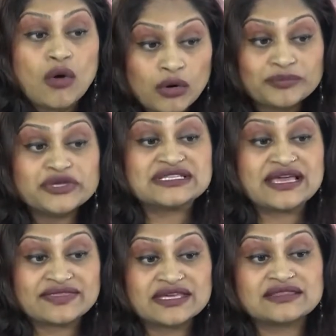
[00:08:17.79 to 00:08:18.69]

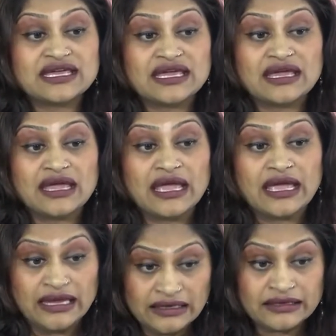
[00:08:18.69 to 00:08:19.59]
obviously, I think the
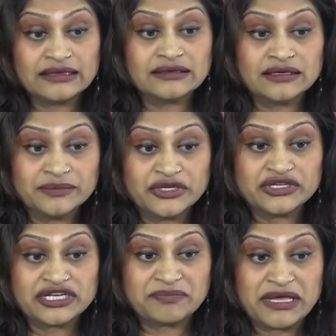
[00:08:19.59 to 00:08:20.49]
Indian
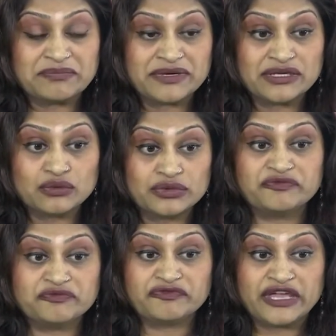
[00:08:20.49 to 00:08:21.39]
community people would